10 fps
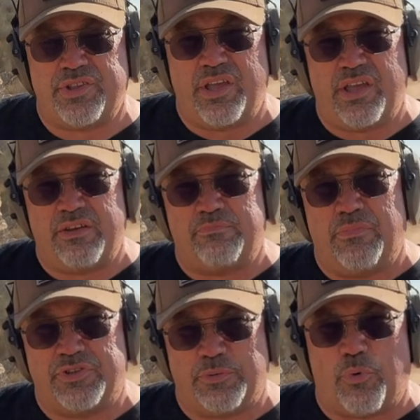that
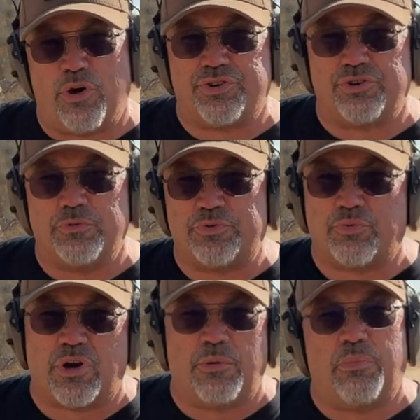support
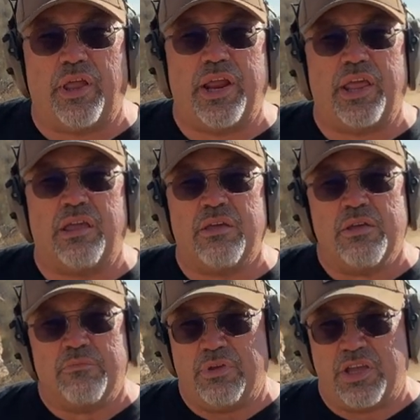troops were complaining
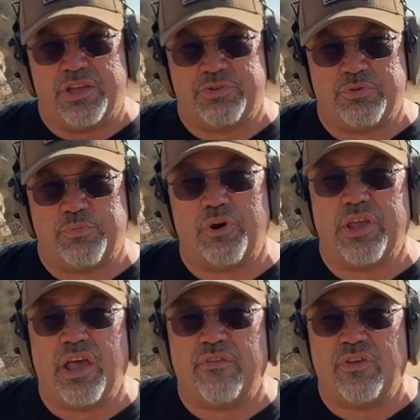because it was
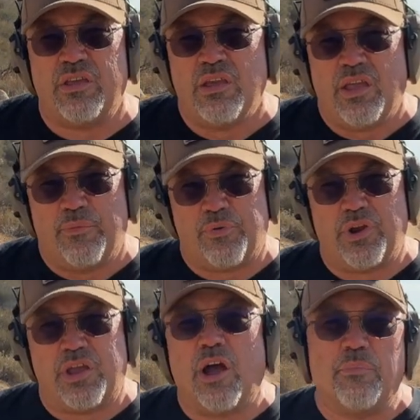pretty heavy and
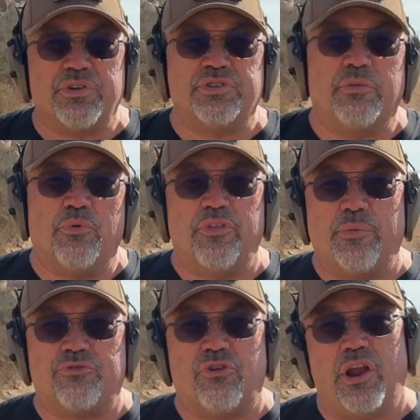pretty cumbersome with
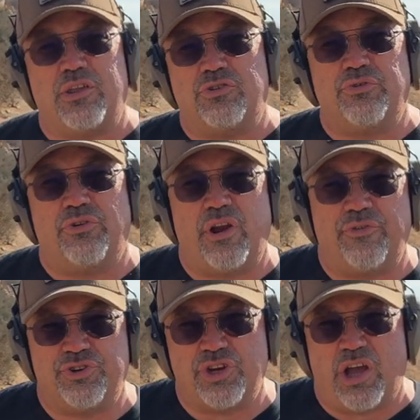them trying to do their
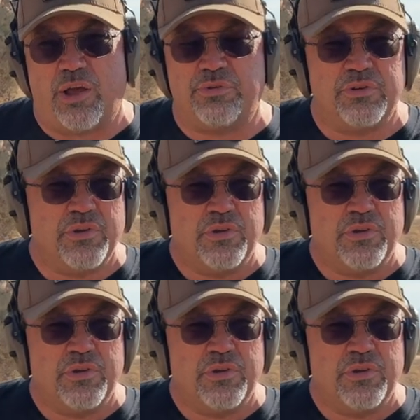other jobs.